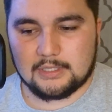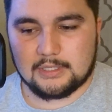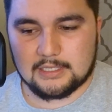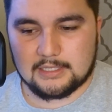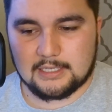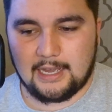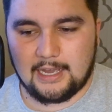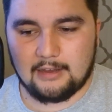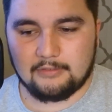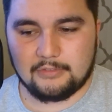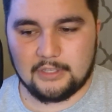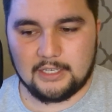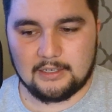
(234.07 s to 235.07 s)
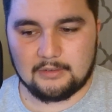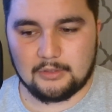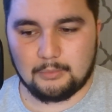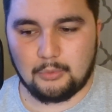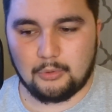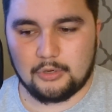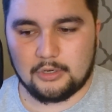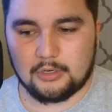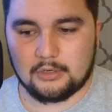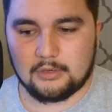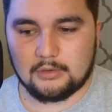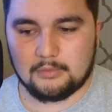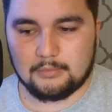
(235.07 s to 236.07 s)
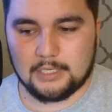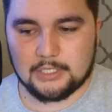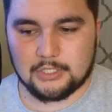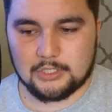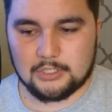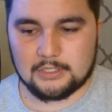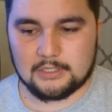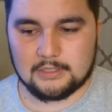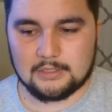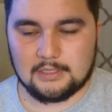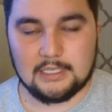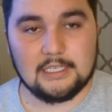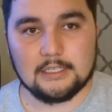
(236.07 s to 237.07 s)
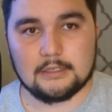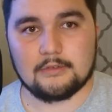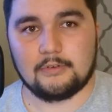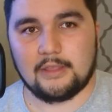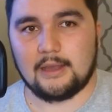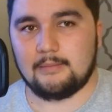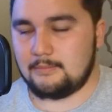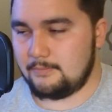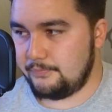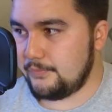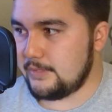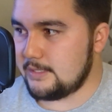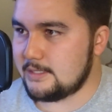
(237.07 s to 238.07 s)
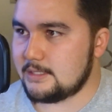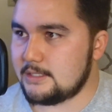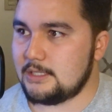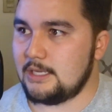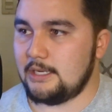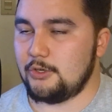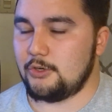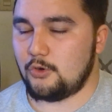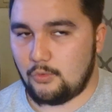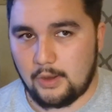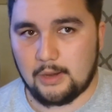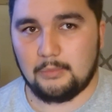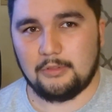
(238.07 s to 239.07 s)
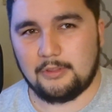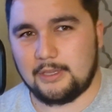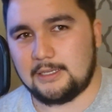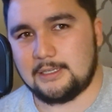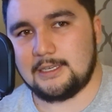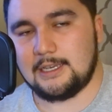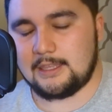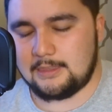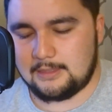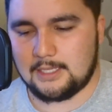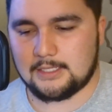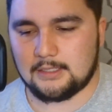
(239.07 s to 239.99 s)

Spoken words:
to have the border measures eased for them is an incredible thing. I think that's